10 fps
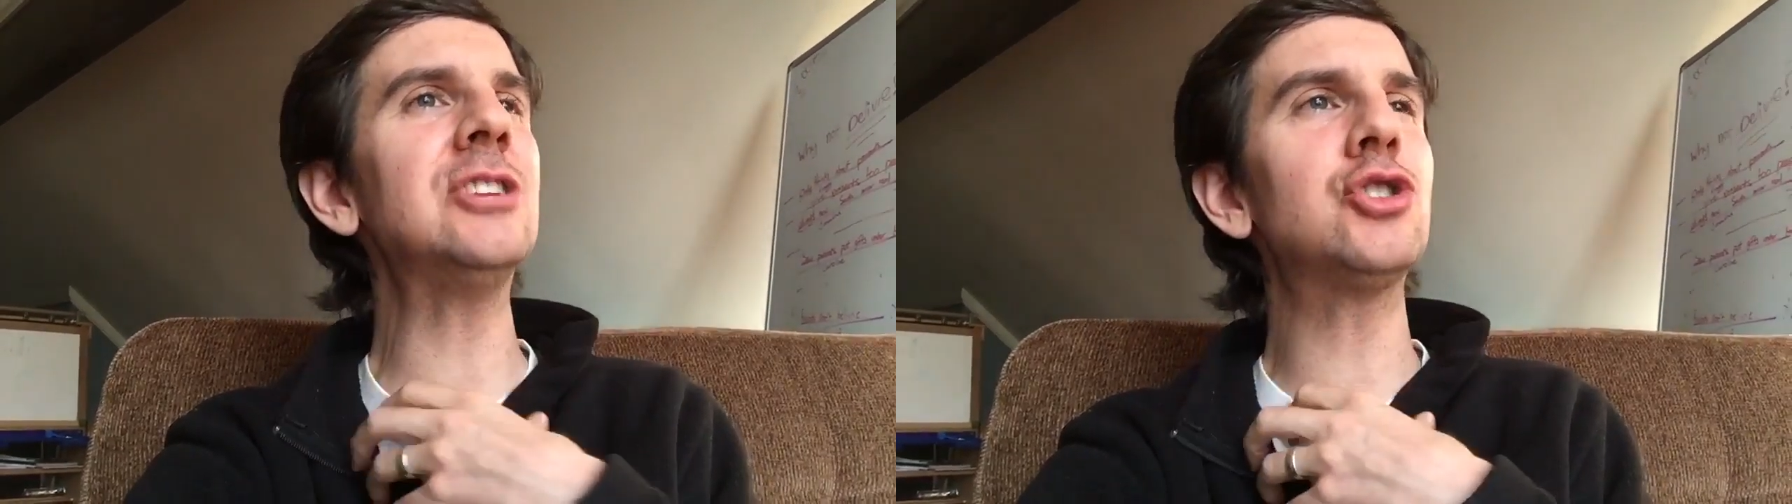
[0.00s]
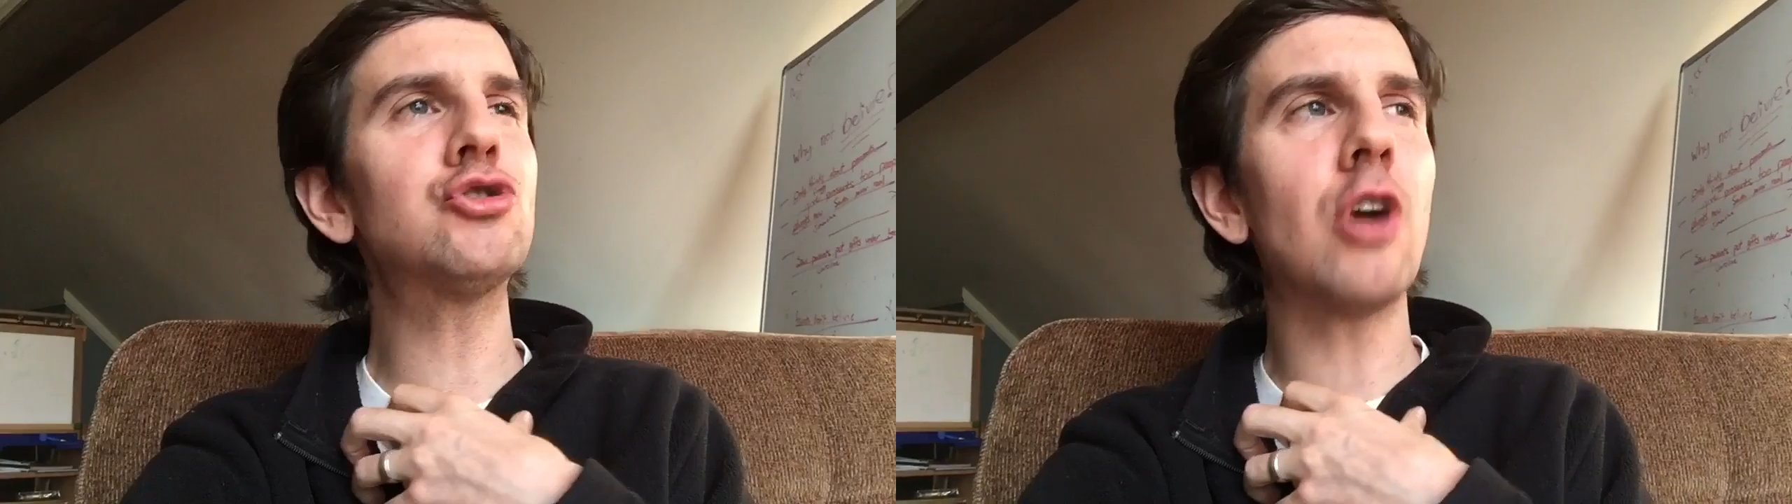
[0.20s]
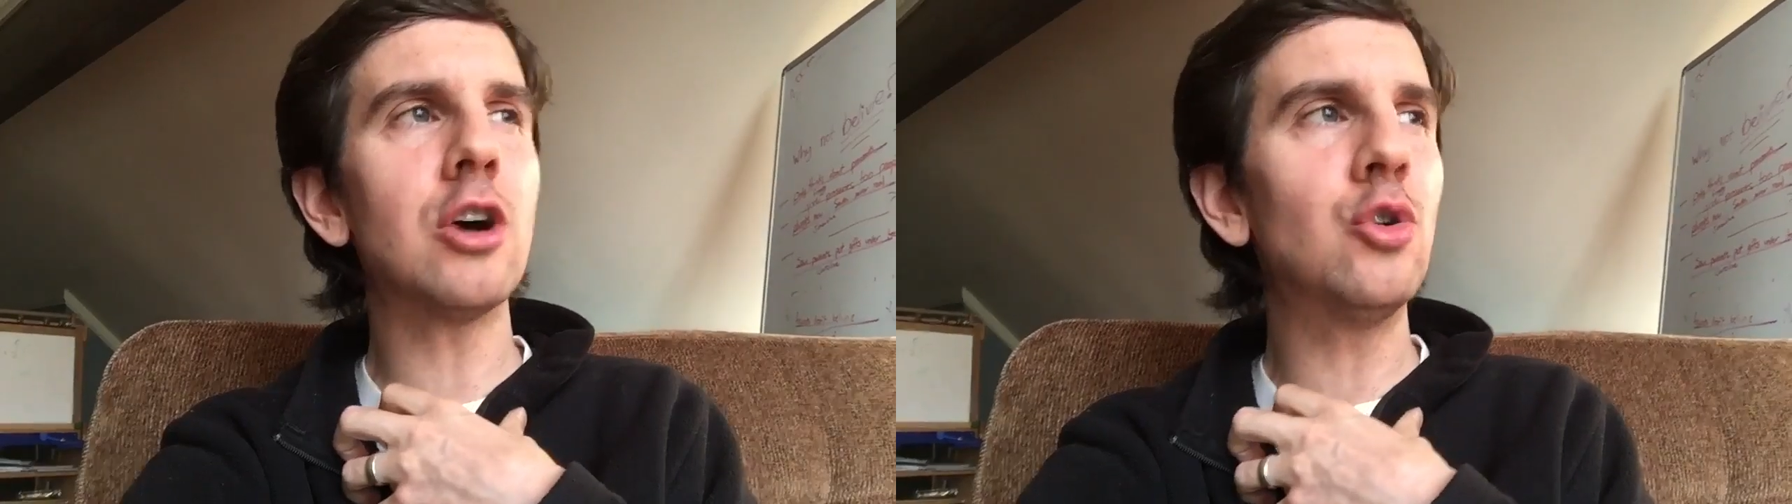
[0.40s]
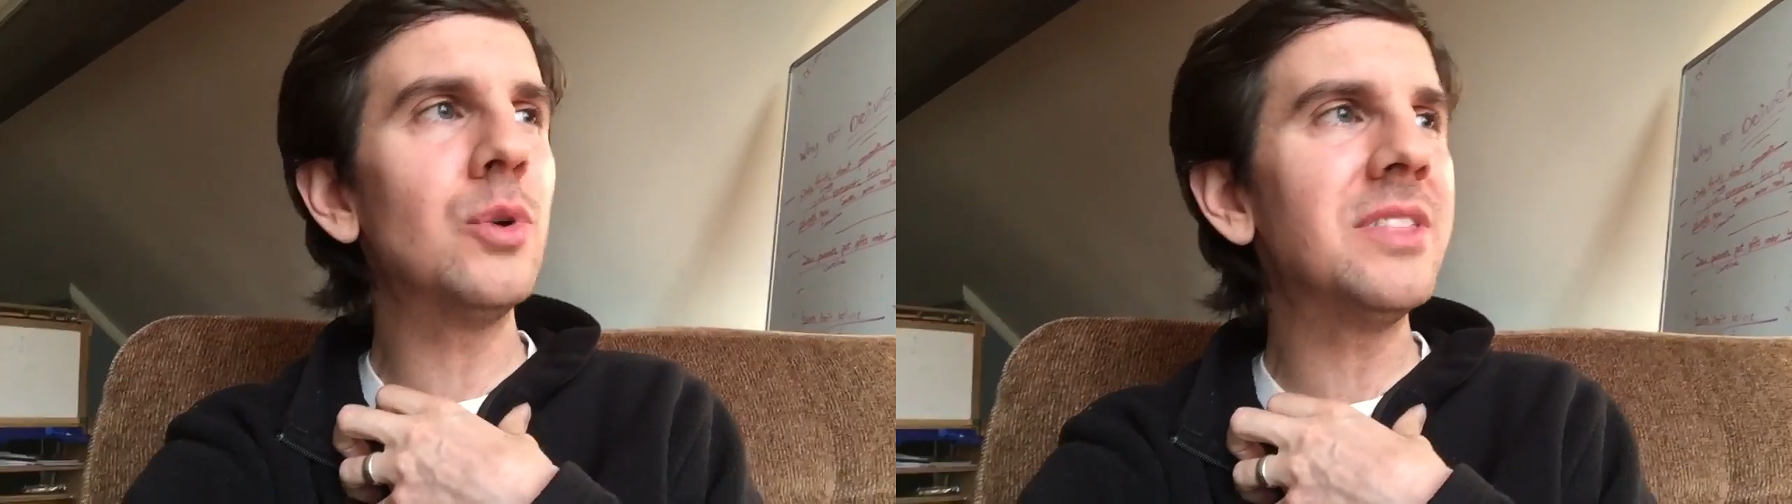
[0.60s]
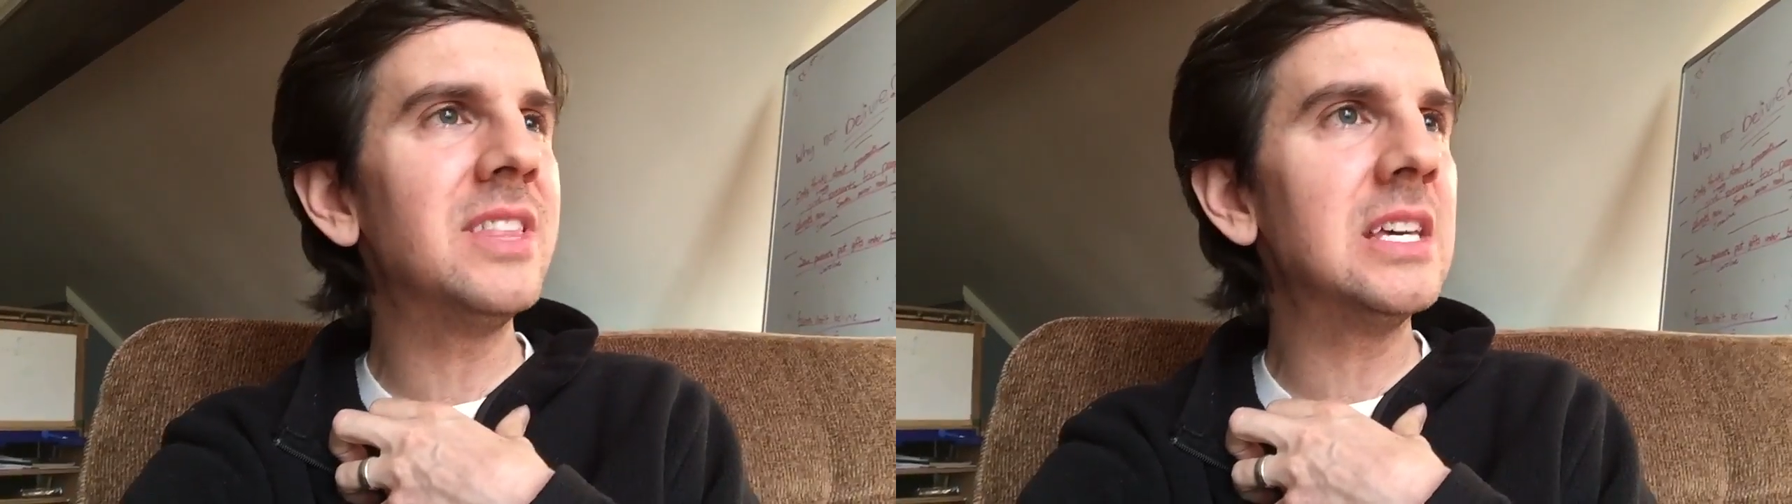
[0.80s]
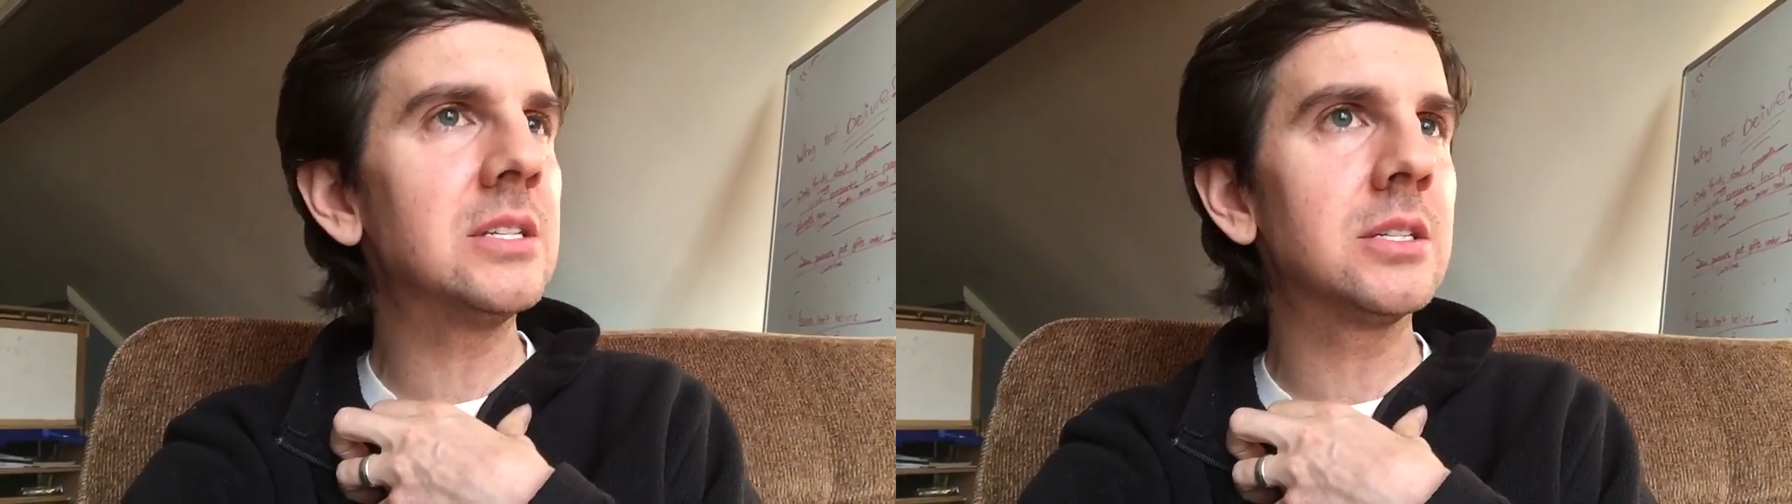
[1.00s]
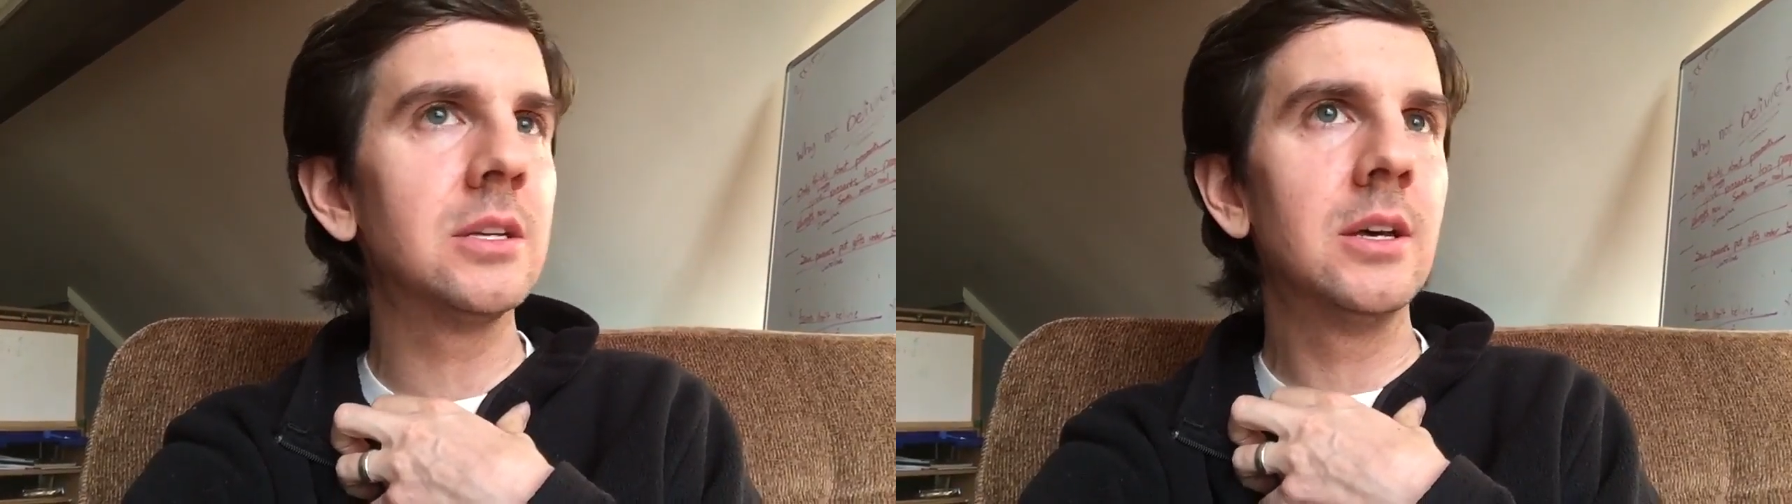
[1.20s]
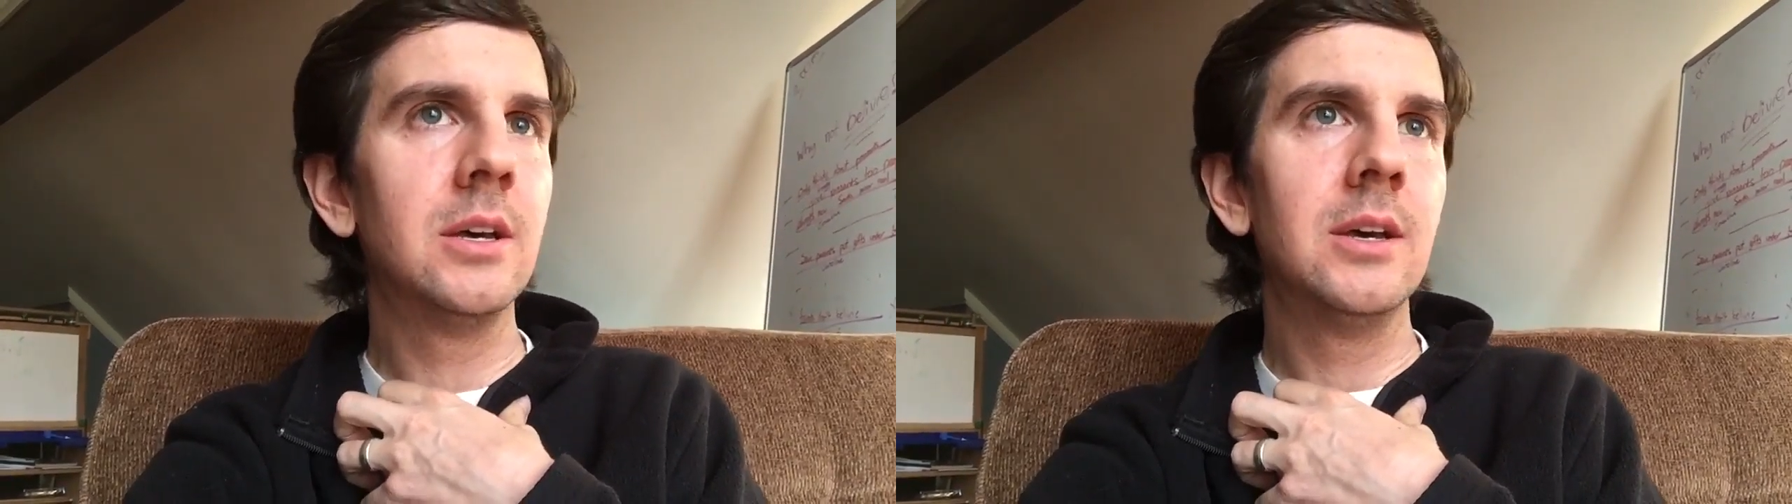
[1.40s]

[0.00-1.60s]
struggle with this.